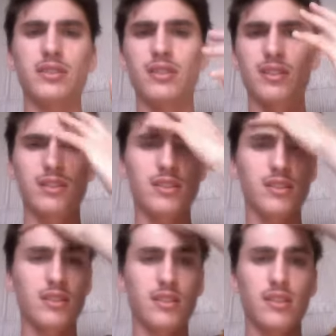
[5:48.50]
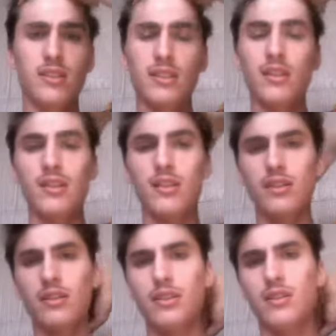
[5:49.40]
Nobody speaks.